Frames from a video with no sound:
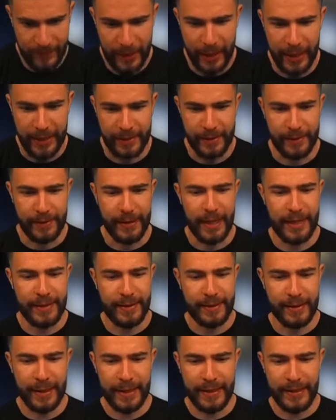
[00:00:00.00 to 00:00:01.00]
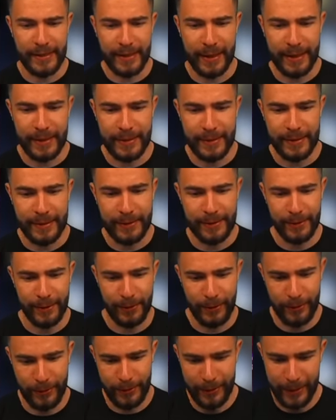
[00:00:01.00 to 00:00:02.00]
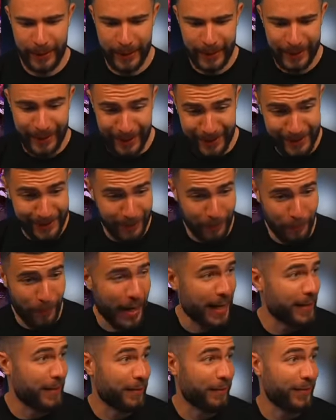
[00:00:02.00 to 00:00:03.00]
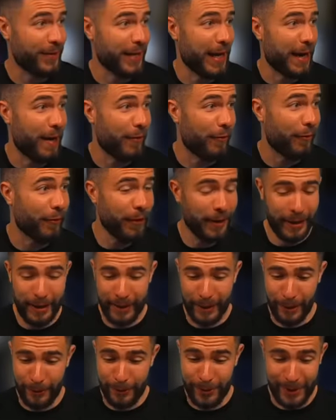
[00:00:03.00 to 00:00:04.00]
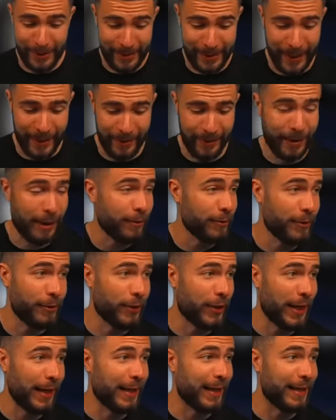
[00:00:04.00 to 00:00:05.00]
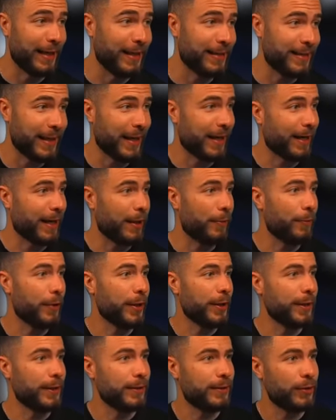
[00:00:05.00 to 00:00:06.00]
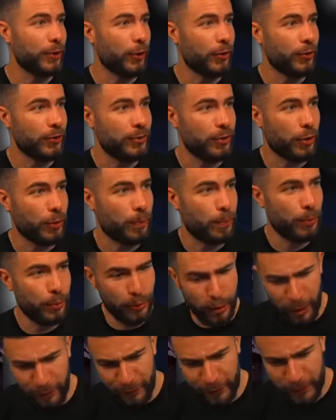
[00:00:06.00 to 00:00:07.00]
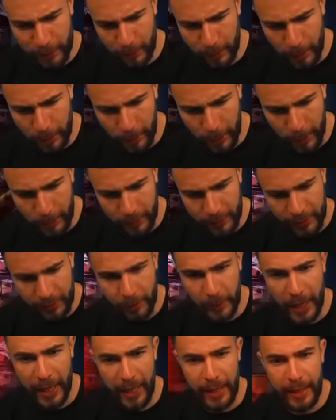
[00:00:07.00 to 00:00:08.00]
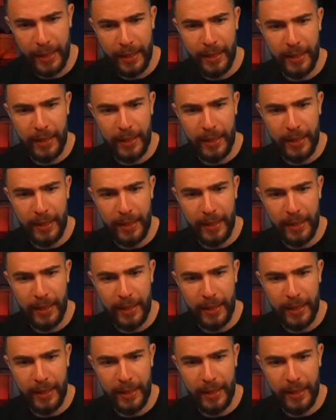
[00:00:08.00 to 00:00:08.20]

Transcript: Aces, aces, aces, aces. Oh. That's a massive save. That was a 10. That was looking like a 10k win, and it turned into a profitable bonus buy,